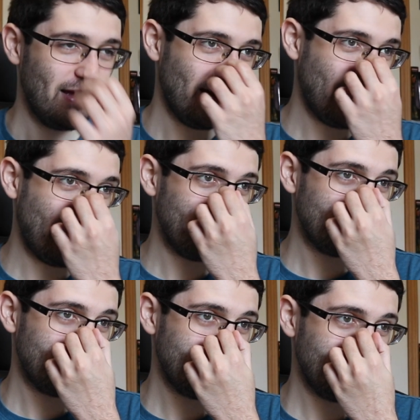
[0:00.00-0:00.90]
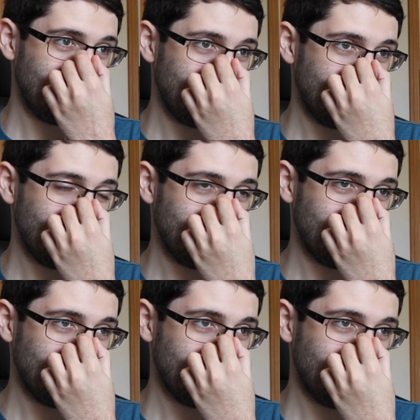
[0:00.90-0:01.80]
uh,
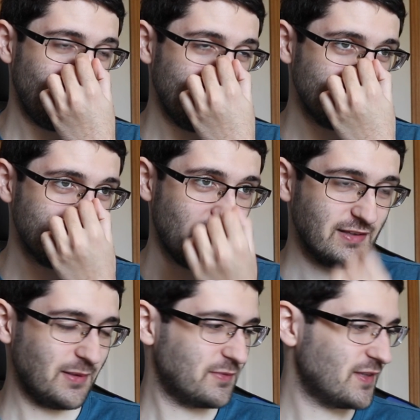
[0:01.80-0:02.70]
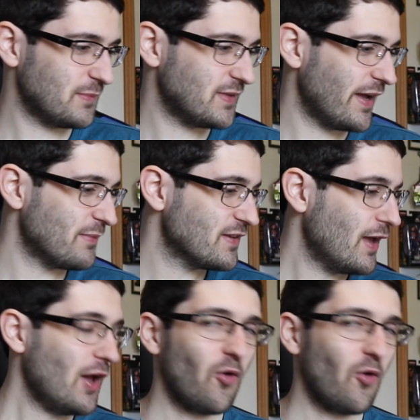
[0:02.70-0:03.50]
finishes customs sometimes.